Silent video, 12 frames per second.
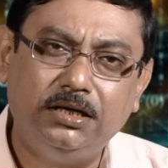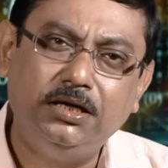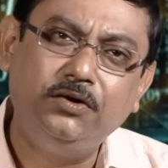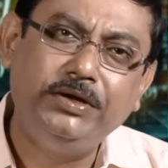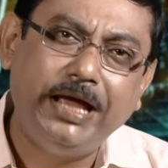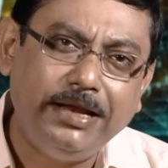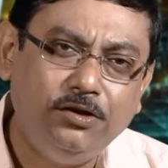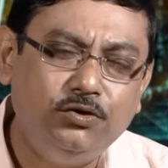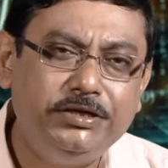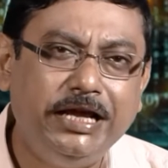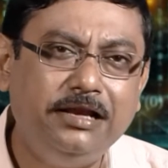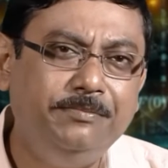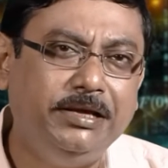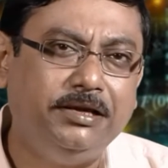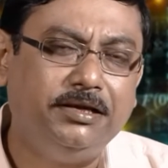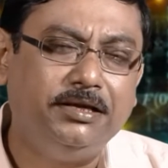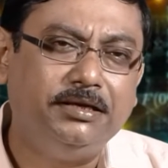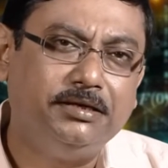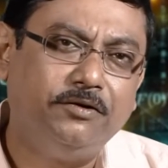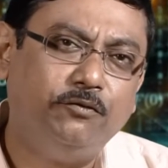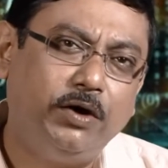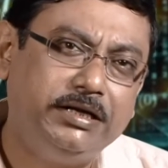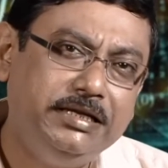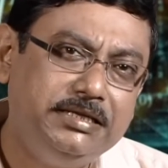Now, can you tell me
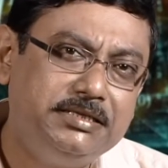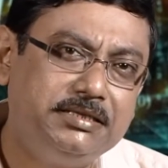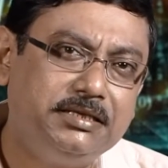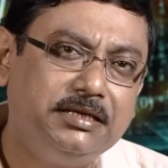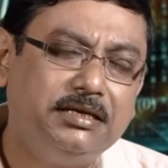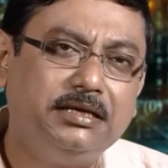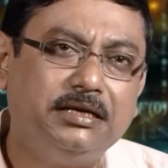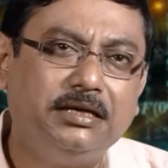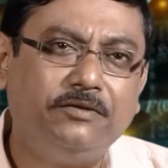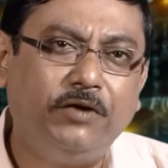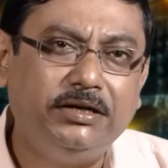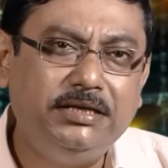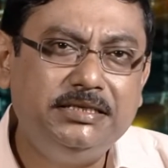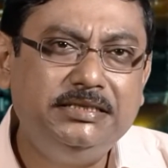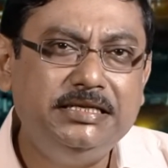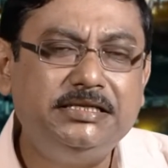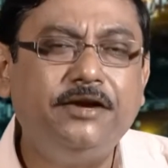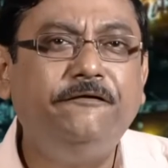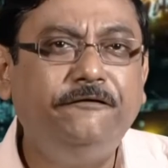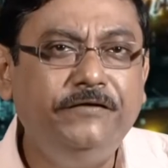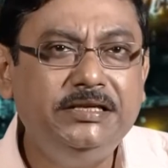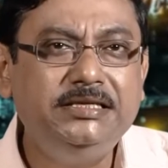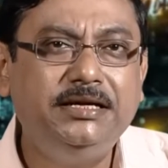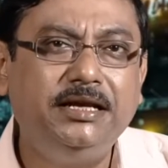what does this
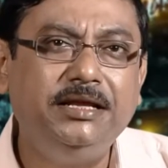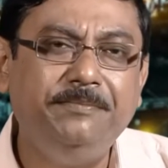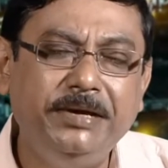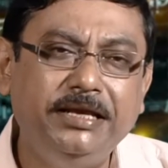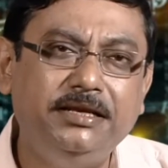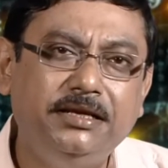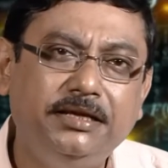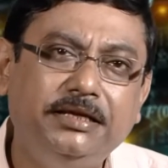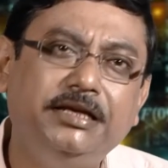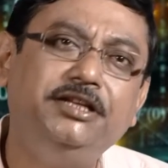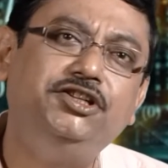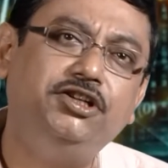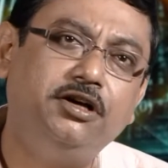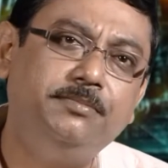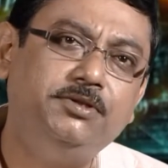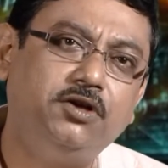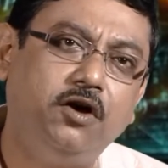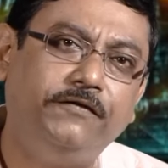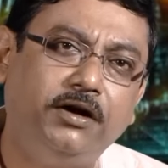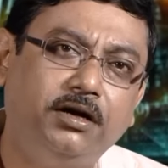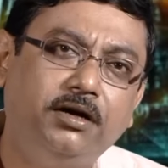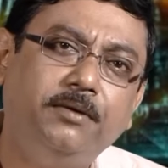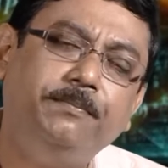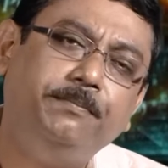physically mean in terms of a
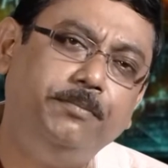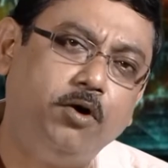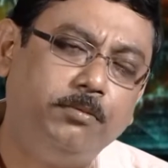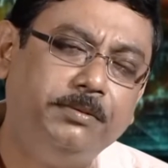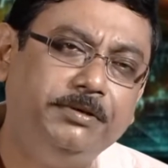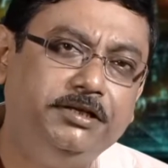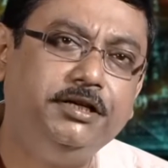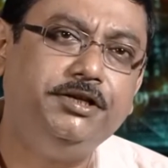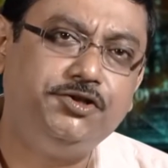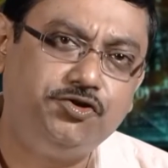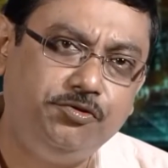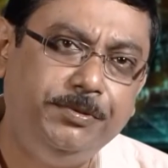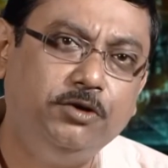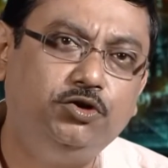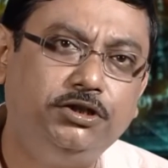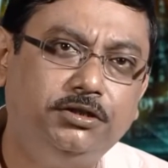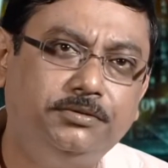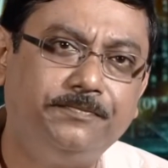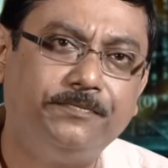probability distribution?